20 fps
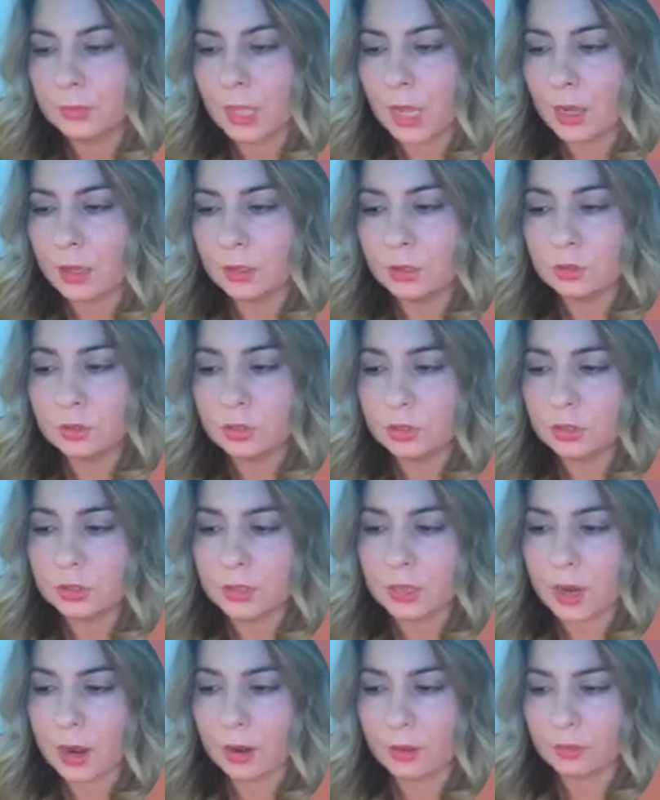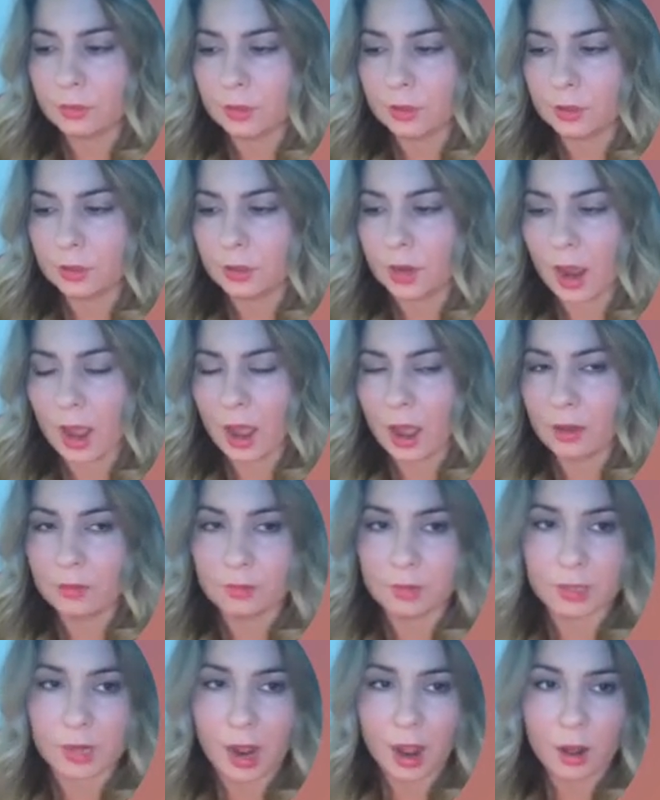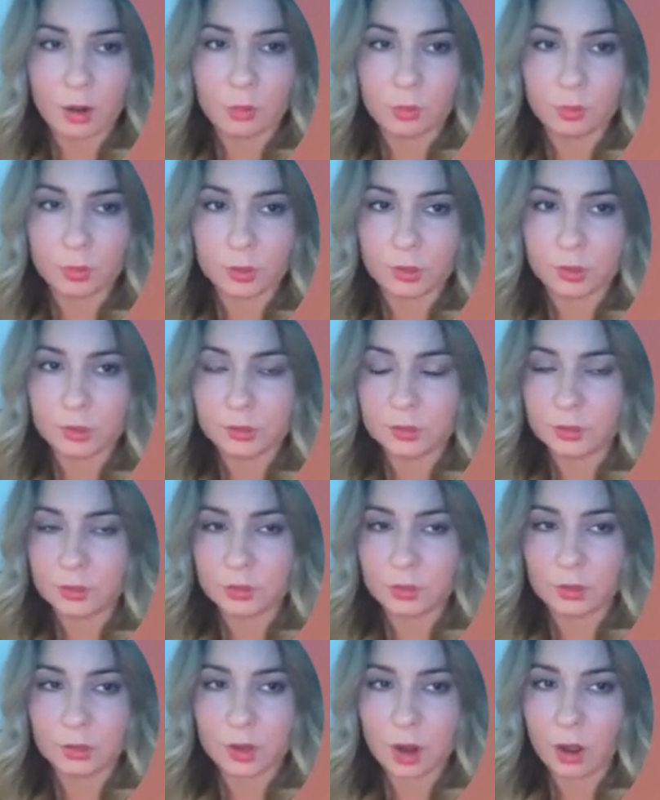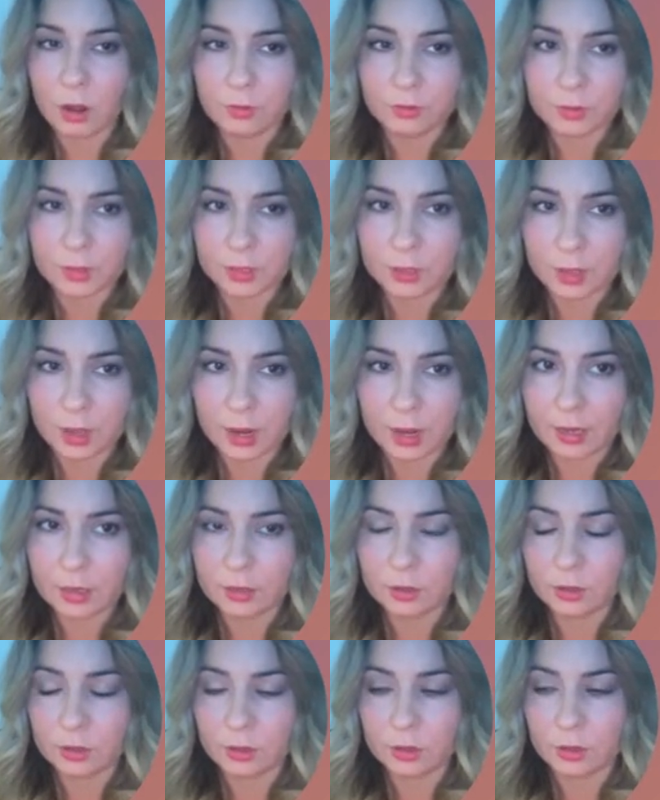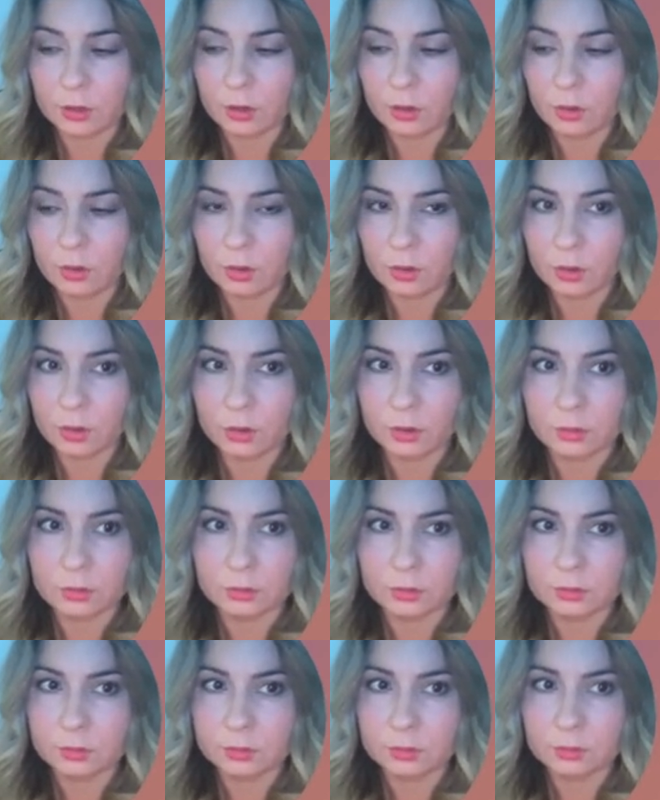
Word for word: that you should never have an outburst or not feel anger or